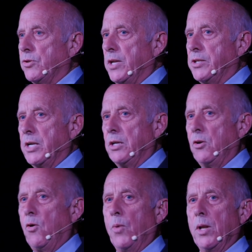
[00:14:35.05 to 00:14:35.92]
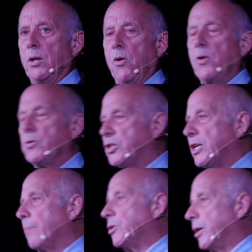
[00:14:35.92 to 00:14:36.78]
and they said, look, we're loyal
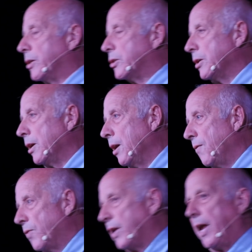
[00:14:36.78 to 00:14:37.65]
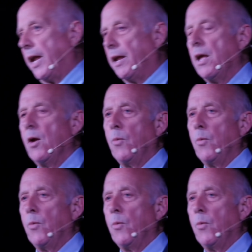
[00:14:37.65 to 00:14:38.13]
subjects of the king.